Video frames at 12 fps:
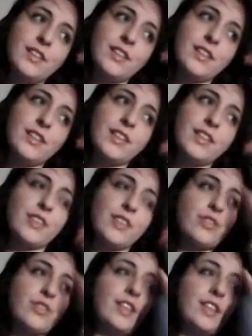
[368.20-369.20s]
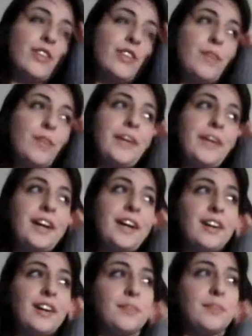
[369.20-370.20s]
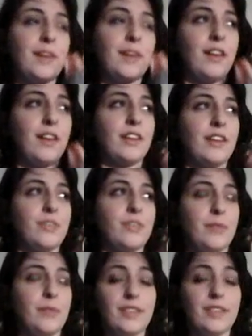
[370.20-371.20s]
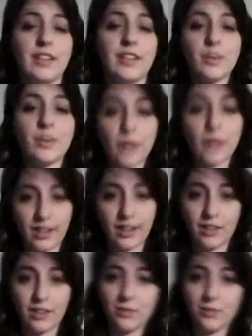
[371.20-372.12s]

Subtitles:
it's interesting looking back on my life and being like, well,